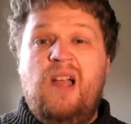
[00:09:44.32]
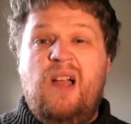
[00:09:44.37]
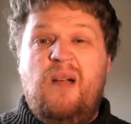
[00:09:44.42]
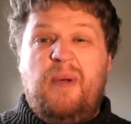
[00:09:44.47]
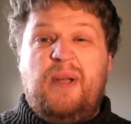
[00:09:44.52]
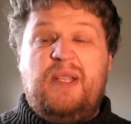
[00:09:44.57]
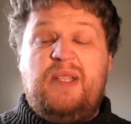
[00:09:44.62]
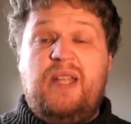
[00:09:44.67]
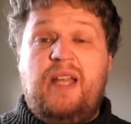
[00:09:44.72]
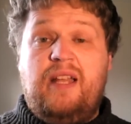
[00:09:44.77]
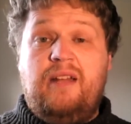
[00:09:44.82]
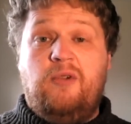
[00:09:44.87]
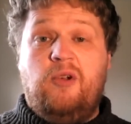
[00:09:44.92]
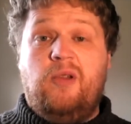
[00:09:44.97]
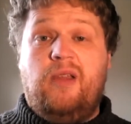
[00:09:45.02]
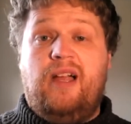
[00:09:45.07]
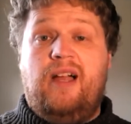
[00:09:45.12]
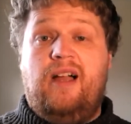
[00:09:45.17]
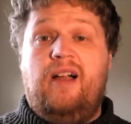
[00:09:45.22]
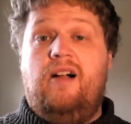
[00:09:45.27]
But instead of all
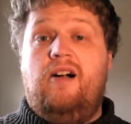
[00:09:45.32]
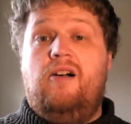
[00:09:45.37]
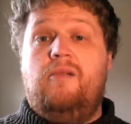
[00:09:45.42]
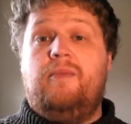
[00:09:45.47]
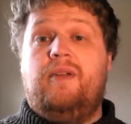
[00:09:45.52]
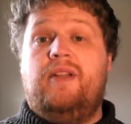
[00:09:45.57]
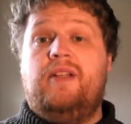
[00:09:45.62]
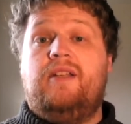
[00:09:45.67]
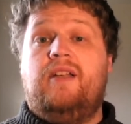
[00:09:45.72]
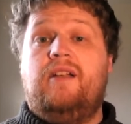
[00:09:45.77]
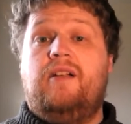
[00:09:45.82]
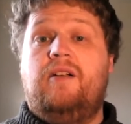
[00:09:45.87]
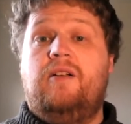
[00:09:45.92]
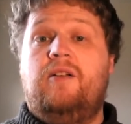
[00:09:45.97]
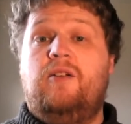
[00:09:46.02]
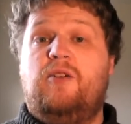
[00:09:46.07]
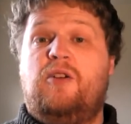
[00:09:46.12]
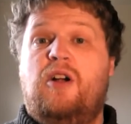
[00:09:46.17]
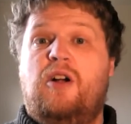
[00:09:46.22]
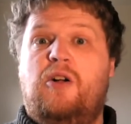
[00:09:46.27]
that, I'm going to take a
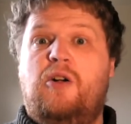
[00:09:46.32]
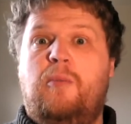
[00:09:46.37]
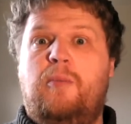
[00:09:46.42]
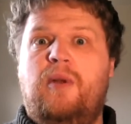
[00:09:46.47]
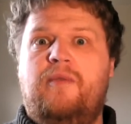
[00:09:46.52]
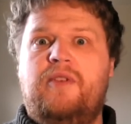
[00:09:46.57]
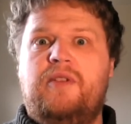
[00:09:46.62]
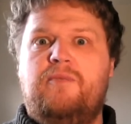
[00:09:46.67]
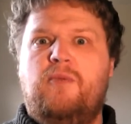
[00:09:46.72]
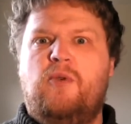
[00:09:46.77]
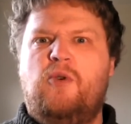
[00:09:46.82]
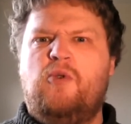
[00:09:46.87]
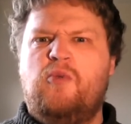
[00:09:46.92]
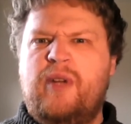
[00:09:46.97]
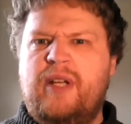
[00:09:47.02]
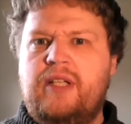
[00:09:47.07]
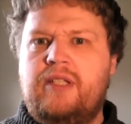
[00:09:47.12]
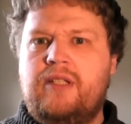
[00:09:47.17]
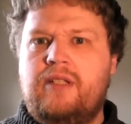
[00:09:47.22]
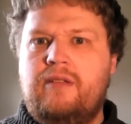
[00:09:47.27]
look at a couple of his more
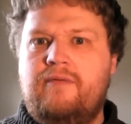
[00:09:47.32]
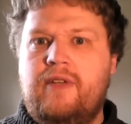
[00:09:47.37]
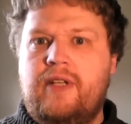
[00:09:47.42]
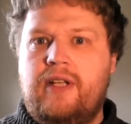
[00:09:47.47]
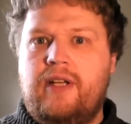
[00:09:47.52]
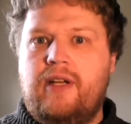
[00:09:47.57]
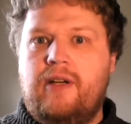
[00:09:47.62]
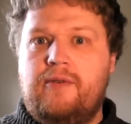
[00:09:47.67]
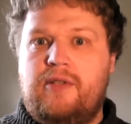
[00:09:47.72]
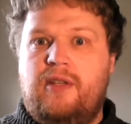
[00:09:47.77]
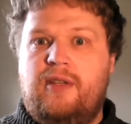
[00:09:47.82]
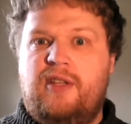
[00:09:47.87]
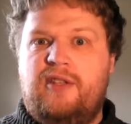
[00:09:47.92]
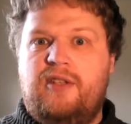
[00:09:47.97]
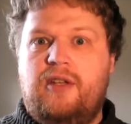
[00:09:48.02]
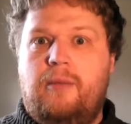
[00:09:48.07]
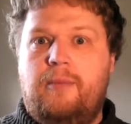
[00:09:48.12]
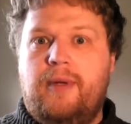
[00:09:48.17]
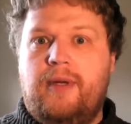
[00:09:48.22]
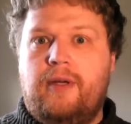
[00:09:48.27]
recent videos on the
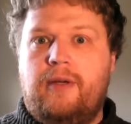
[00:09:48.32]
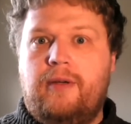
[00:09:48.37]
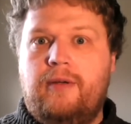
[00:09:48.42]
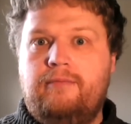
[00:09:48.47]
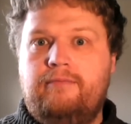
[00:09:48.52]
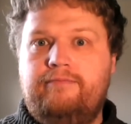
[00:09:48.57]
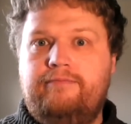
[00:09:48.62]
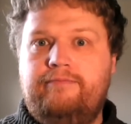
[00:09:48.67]
topic.